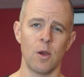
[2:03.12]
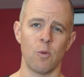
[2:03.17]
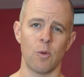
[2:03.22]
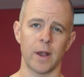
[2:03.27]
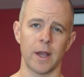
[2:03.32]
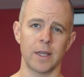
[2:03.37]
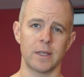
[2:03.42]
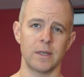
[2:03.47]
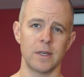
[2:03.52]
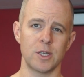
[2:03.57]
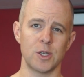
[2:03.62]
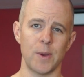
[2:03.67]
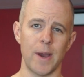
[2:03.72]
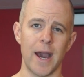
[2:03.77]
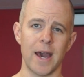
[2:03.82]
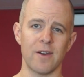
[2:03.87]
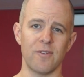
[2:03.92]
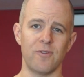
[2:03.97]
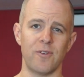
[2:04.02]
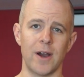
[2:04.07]
We're going to teach you
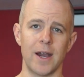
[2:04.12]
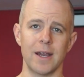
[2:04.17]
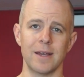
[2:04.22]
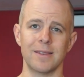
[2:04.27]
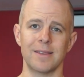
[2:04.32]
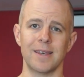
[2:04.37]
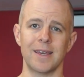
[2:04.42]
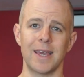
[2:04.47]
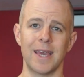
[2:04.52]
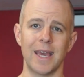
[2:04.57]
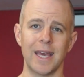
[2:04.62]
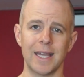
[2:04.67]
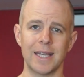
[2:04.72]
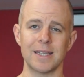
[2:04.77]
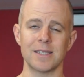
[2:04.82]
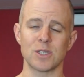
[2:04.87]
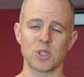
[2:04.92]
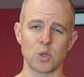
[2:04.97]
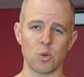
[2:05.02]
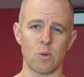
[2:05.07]
how to find the
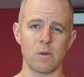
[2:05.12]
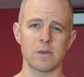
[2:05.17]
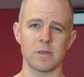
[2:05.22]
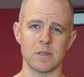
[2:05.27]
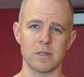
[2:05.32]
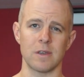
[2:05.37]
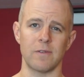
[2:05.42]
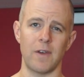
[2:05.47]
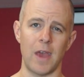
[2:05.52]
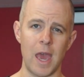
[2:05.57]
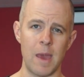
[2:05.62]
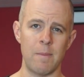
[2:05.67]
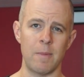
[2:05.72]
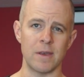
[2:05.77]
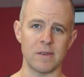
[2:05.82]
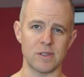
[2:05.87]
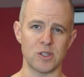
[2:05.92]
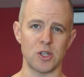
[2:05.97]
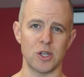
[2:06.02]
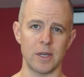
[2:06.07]
hidden sources of
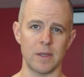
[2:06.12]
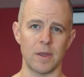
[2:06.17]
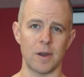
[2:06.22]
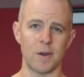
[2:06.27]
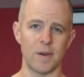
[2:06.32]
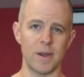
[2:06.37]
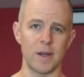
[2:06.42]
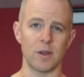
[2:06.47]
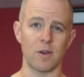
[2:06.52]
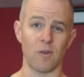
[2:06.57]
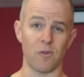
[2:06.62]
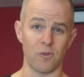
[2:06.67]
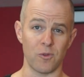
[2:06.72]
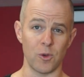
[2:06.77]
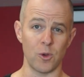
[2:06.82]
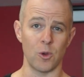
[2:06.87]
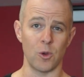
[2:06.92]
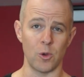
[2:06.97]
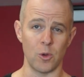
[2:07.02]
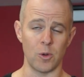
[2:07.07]
MSG that are in your
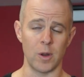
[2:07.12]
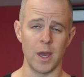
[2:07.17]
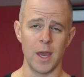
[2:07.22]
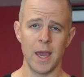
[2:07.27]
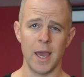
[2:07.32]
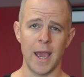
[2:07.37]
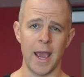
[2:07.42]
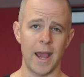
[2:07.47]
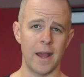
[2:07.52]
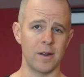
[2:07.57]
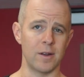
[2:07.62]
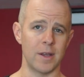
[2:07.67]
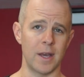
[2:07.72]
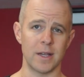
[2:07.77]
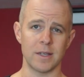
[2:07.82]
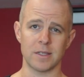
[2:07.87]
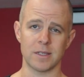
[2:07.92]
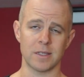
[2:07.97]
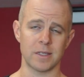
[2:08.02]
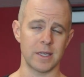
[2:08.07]
food
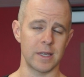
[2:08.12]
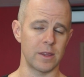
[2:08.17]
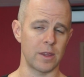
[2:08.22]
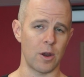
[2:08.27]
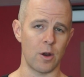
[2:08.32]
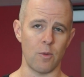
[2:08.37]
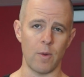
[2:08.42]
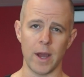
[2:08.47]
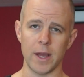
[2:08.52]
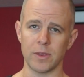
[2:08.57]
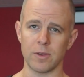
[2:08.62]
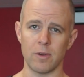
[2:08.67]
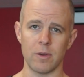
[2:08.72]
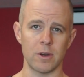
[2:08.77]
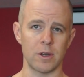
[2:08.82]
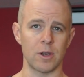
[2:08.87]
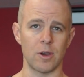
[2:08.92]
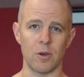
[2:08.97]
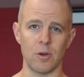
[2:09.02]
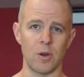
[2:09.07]
and sitting there right there
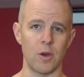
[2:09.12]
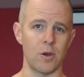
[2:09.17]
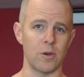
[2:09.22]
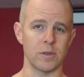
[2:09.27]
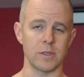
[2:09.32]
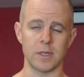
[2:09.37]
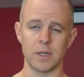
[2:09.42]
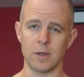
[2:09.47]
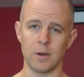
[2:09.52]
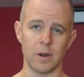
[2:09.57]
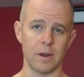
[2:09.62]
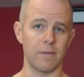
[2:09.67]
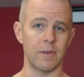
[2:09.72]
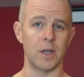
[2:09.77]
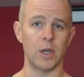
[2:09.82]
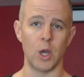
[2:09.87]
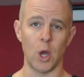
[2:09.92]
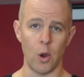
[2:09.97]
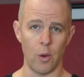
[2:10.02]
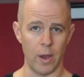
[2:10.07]
under your nose, and you don't
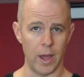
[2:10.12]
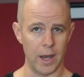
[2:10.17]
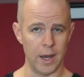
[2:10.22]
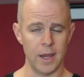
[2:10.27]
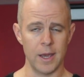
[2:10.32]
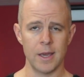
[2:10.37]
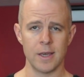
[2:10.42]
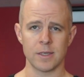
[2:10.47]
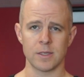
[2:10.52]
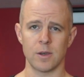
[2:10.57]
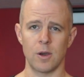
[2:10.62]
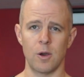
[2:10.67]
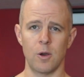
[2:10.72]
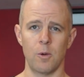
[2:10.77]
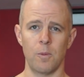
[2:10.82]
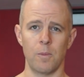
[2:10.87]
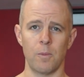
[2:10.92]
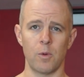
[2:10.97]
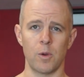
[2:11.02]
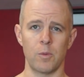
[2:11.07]
even know it.
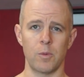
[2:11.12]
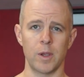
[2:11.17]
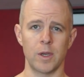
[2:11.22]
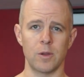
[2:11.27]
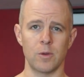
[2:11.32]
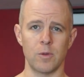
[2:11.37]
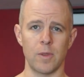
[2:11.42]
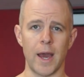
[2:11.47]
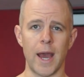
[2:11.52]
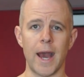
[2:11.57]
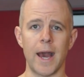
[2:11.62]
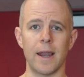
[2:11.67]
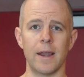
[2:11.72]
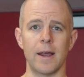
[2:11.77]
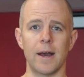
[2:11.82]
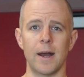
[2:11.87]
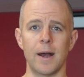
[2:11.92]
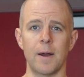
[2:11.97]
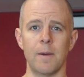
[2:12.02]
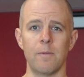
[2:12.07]
So when we do
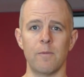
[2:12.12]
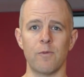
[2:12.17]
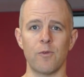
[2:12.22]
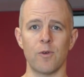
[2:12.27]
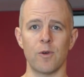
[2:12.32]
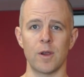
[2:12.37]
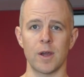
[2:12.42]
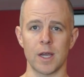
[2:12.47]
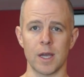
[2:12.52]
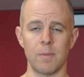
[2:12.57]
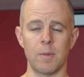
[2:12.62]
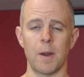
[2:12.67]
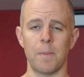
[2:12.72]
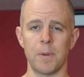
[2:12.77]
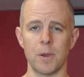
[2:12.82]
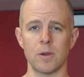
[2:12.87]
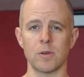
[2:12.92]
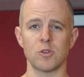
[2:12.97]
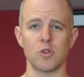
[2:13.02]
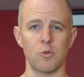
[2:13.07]
that for coming up
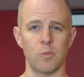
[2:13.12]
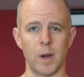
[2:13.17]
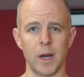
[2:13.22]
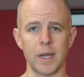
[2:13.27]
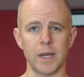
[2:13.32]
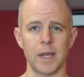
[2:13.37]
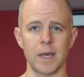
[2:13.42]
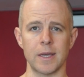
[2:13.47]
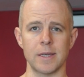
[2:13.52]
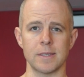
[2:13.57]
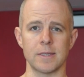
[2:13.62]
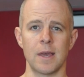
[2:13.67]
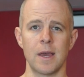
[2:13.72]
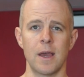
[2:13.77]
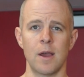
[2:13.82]
here in 2 Mondays,